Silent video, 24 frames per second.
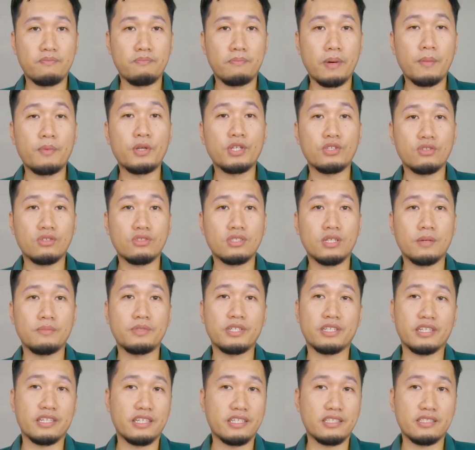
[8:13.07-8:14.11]
Paborito kong
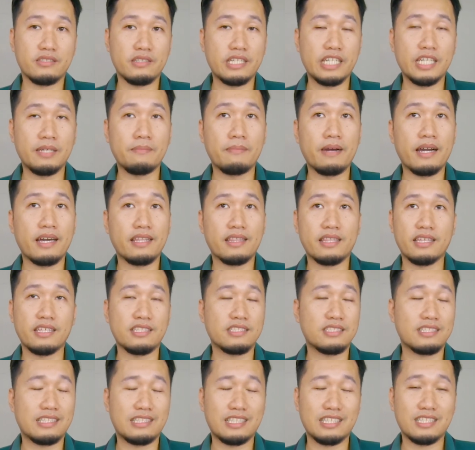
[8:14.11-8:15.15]
subject is really math and
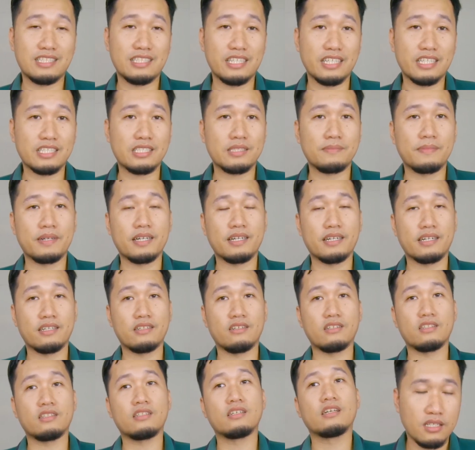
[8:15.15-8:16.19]
statistics, mga
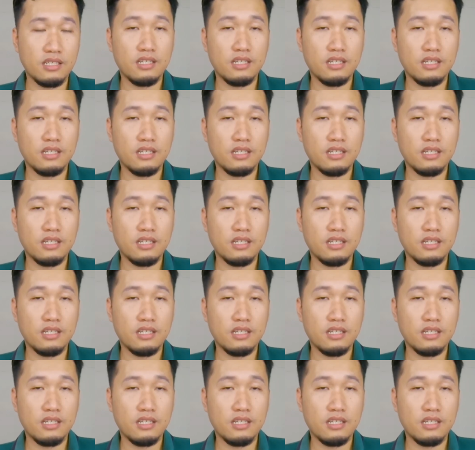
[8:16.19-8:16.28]
ganon.